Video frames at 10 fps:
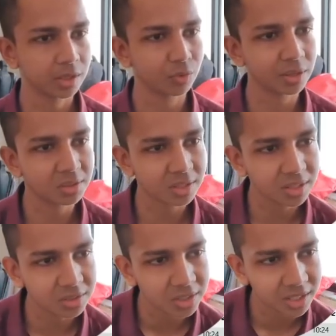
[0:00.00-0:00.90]
You can see
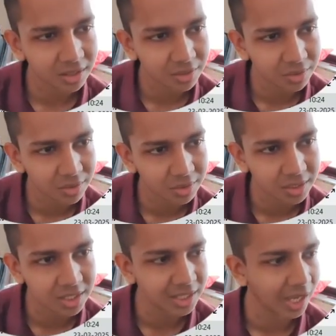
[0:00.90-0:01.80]
the three colors, the
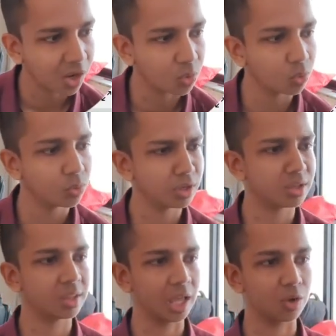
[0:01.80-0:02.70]
three echo,
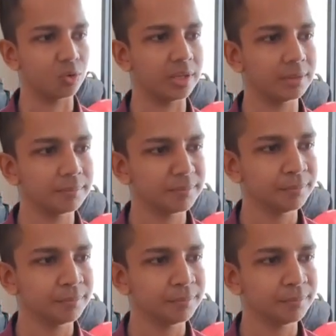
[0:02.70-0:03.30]
it's echoing.